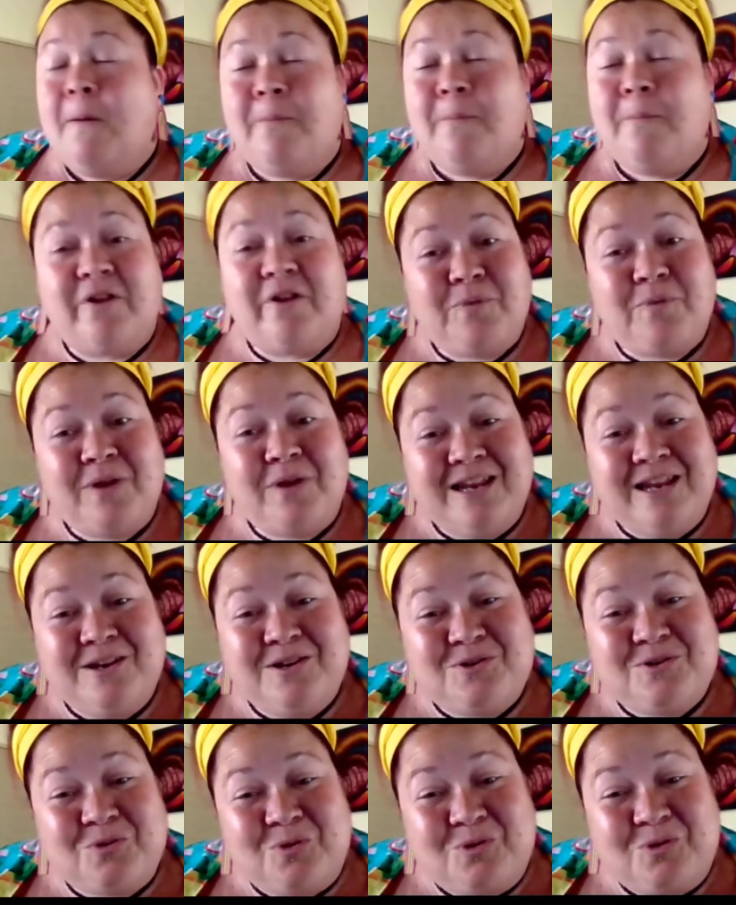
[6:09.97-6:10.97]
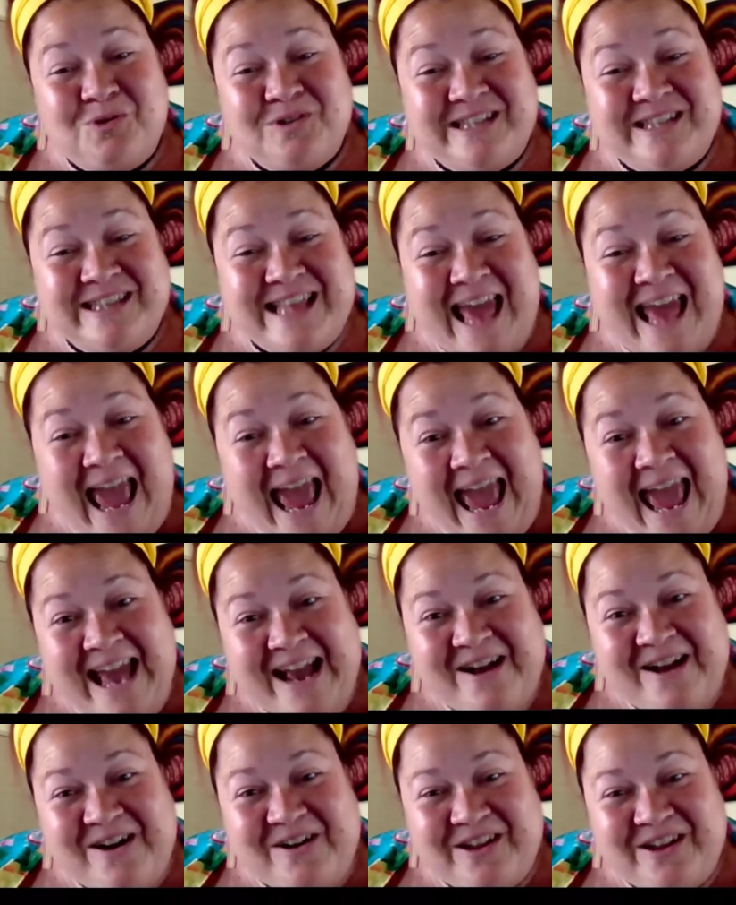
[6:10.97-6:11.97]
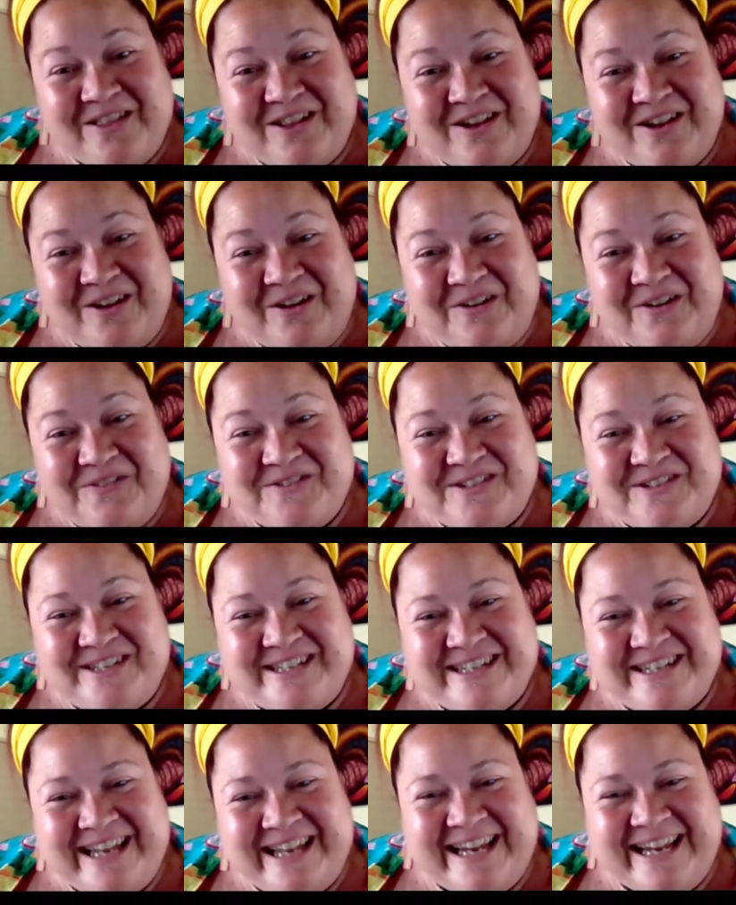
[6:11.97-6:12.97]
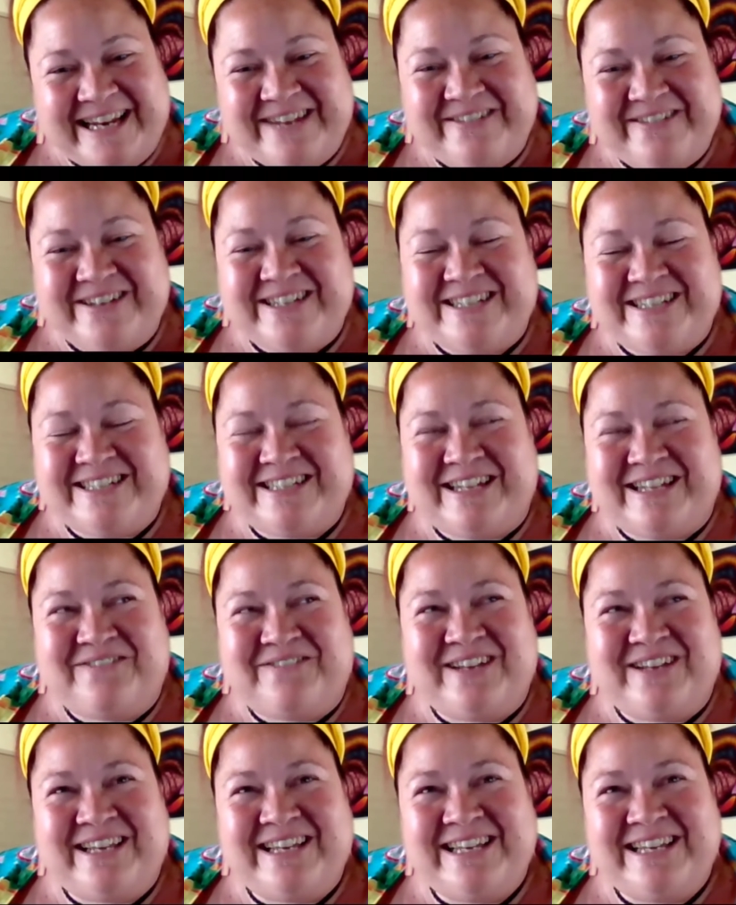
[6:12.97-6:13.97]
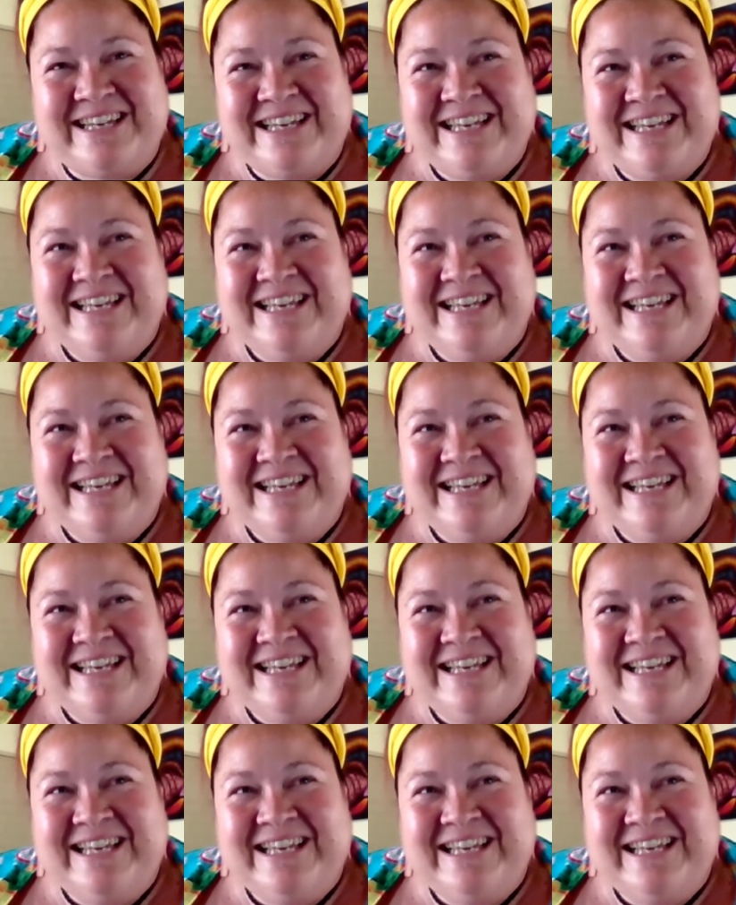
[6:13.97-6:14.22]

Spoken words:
But I've been indoors in the aircon at the loft lately, which is lovely.